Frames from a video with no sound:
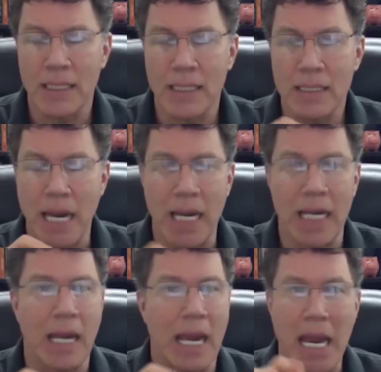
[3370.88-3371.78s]

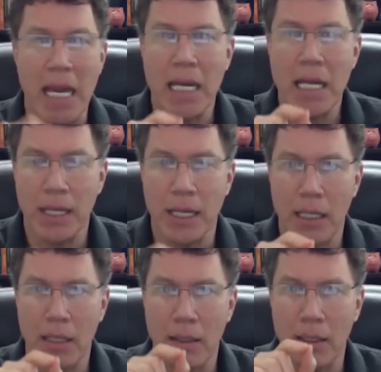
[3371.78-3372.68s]
take
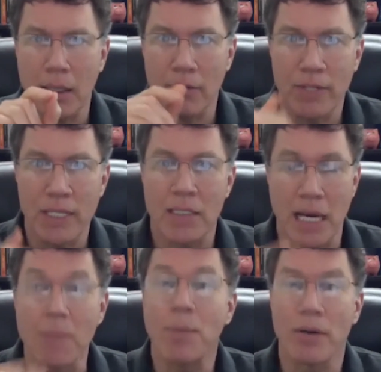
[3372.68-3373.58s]
anything of this,
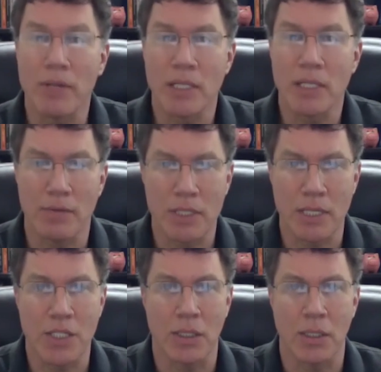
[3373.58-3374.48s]
any part of this
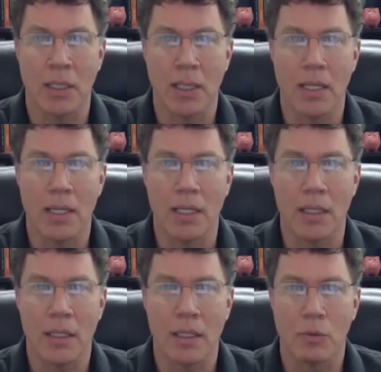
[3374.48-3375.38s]
conversation
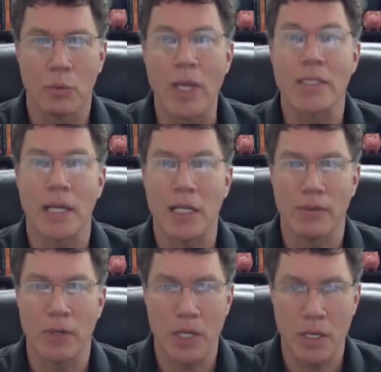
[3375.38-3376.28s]
that resonates
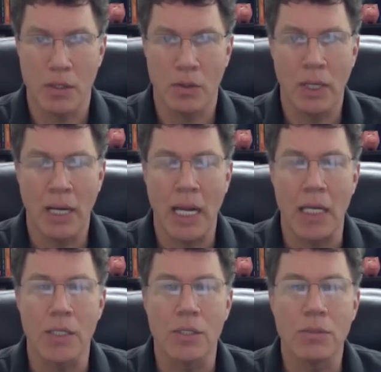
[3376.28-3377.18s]
for you,
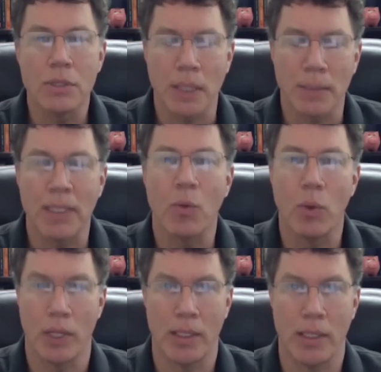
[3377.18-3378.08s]
and do something
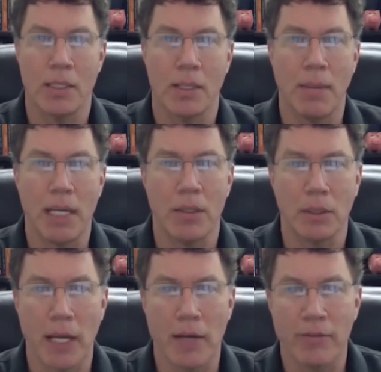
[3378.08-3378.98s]
with it to make your
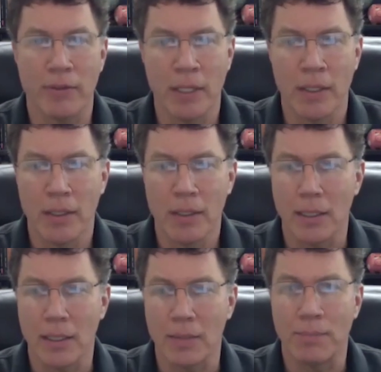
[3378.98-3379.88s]
life
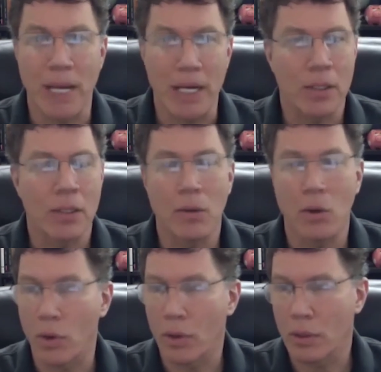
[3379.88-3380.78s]
better,
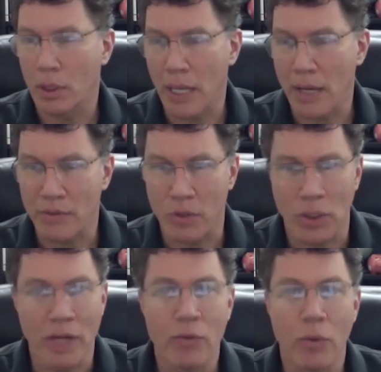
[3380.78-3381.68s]
or the lives of your
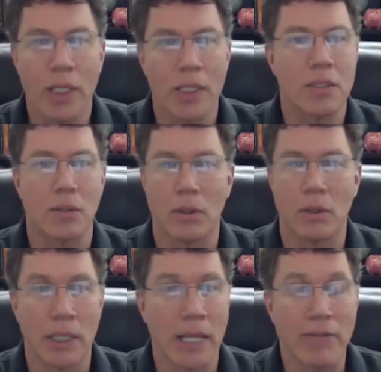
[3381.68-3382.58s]
loved ones, or the lives